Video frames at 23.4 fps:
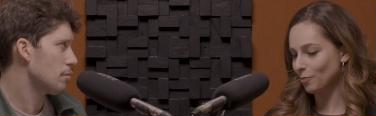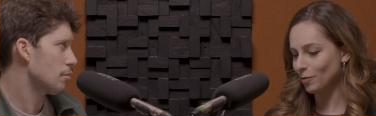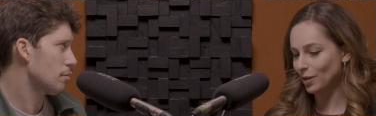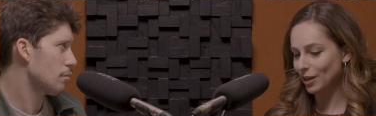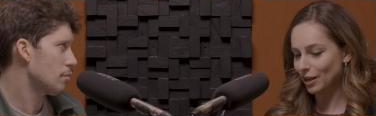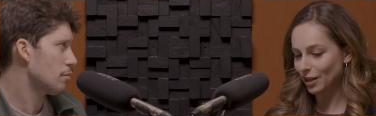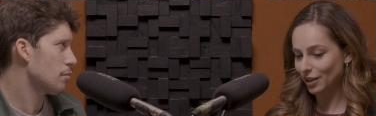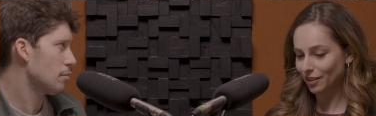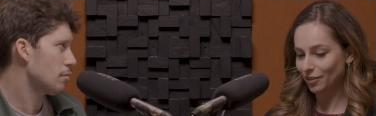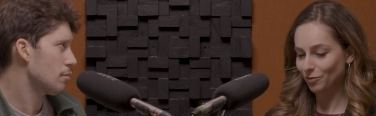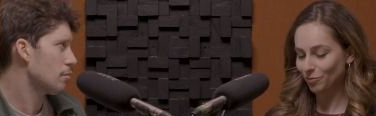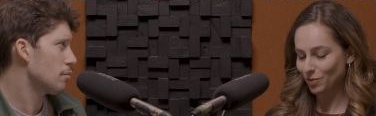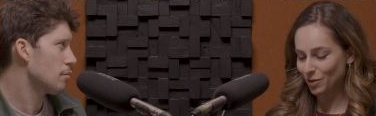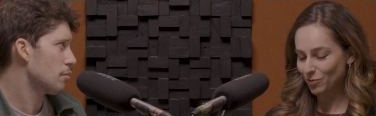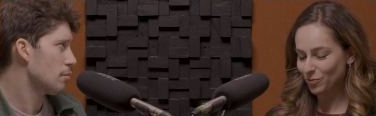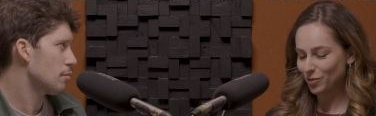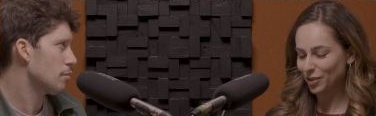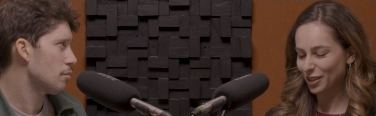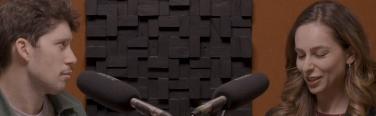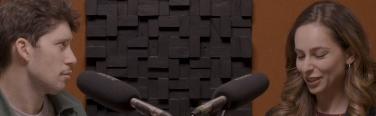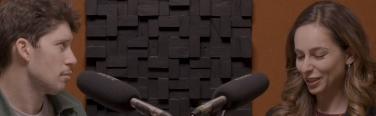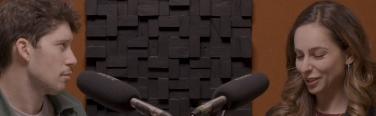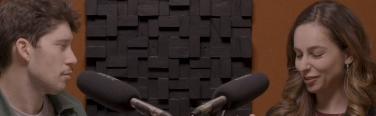Speaker 1: but when
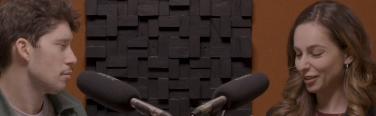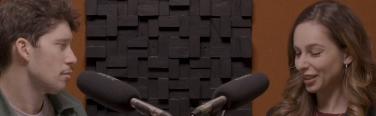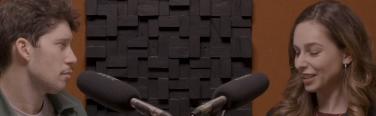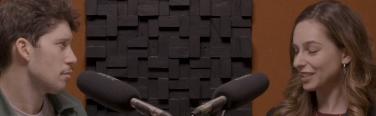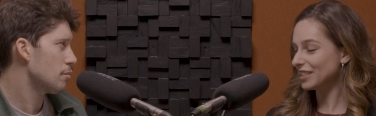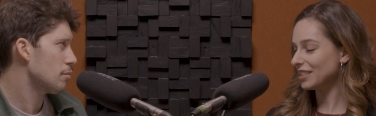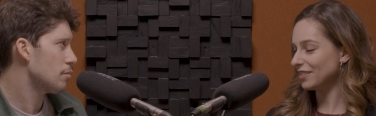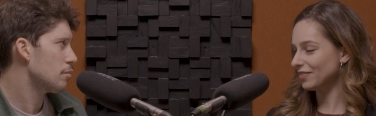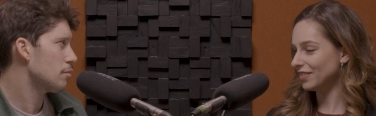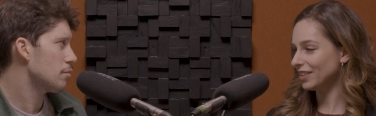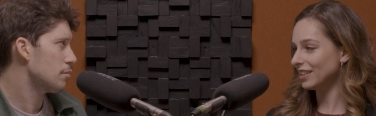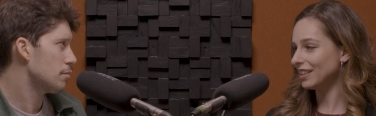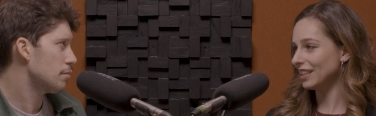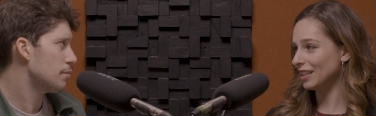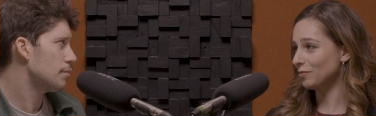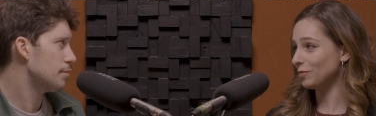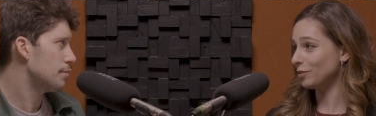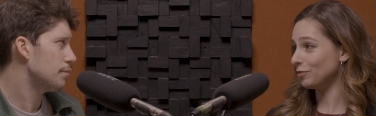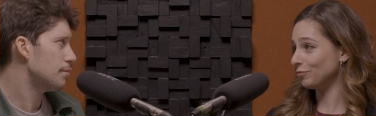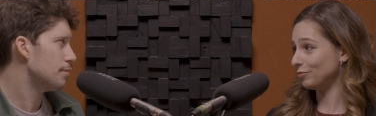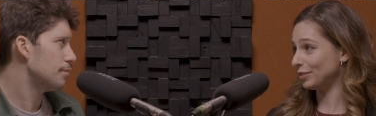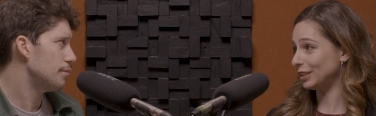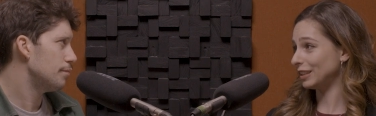we're at the crux of it
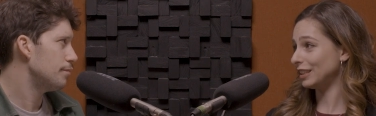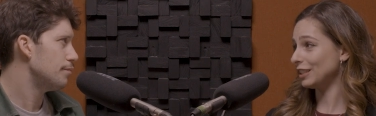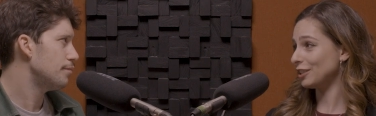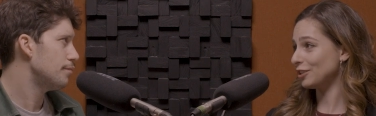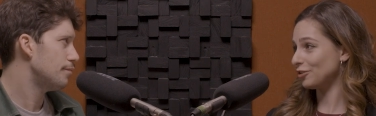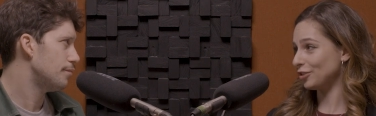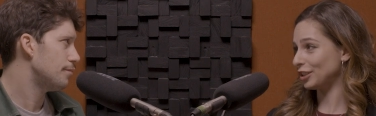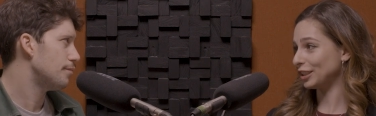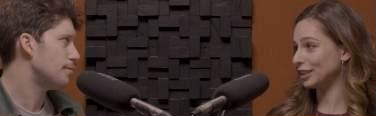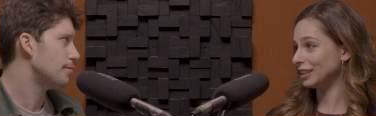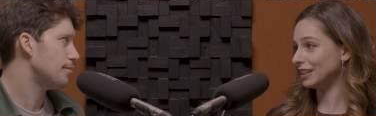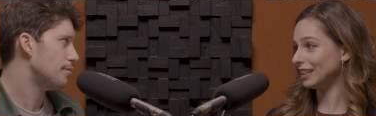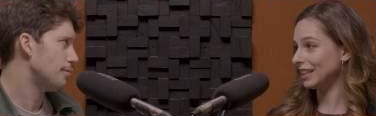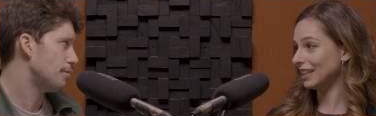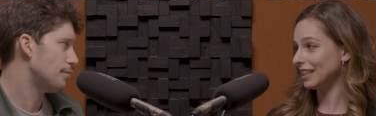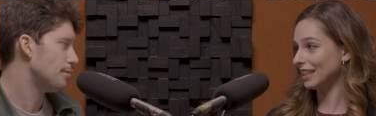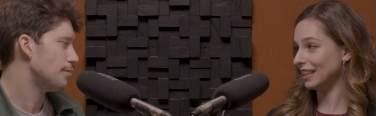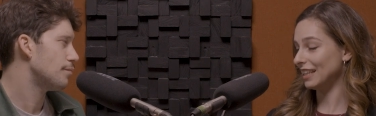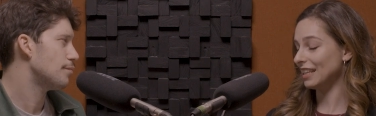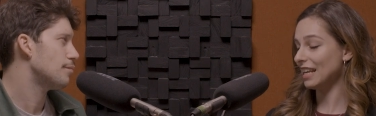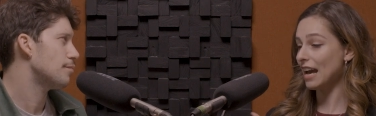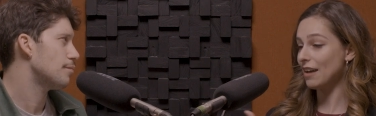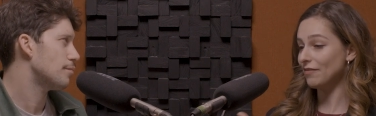and we're really
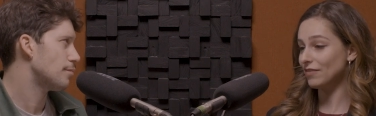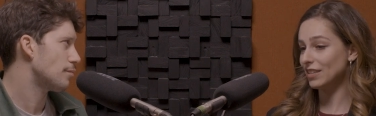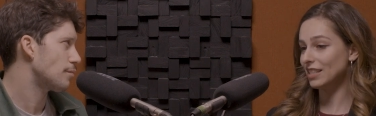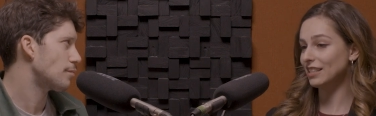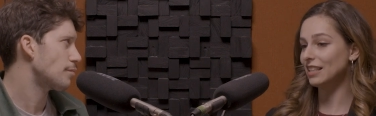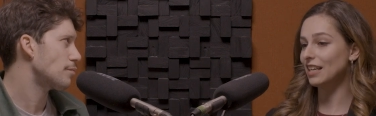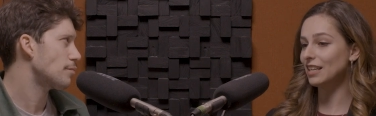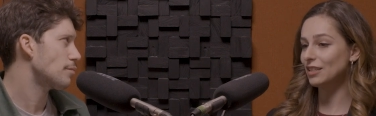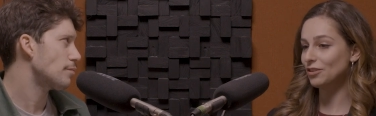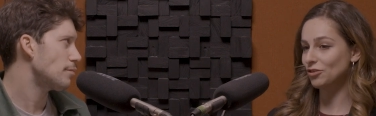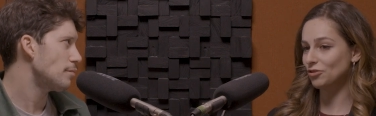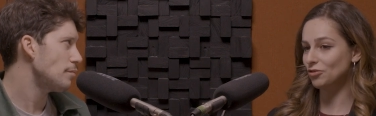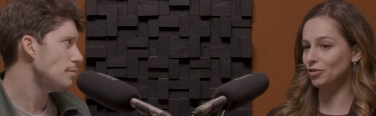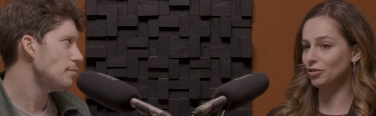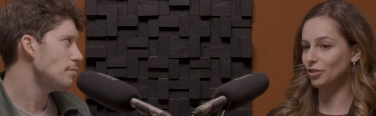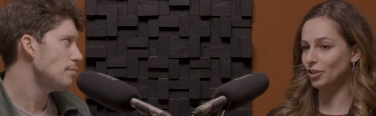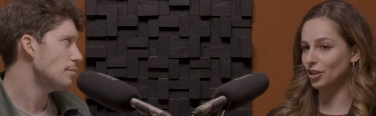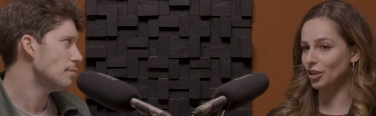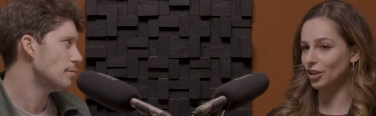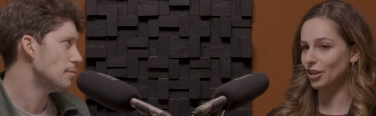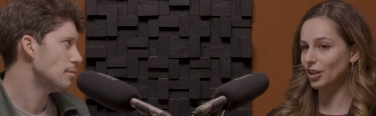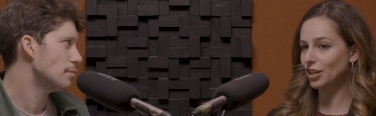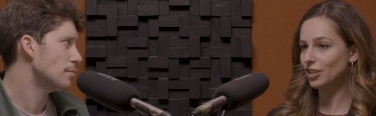struggling and having that
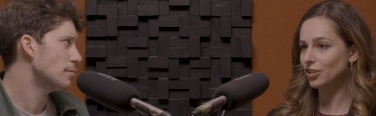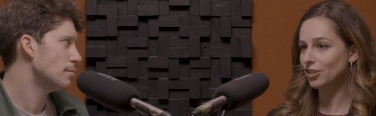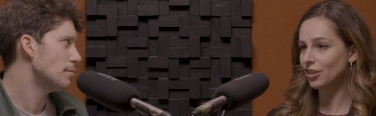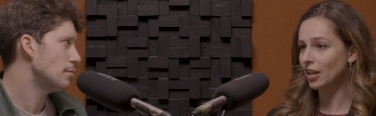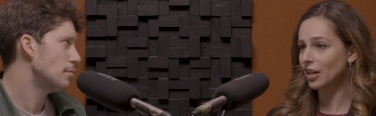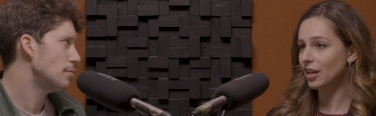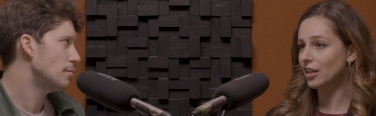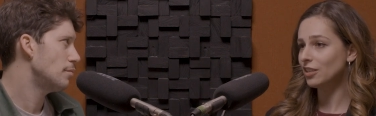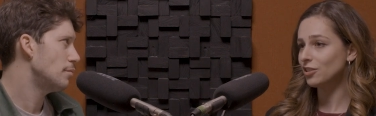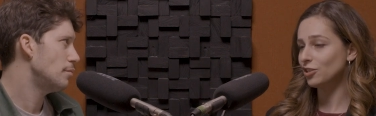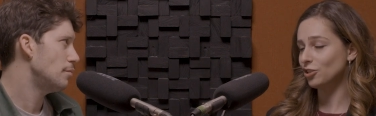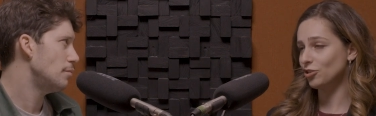strong urge,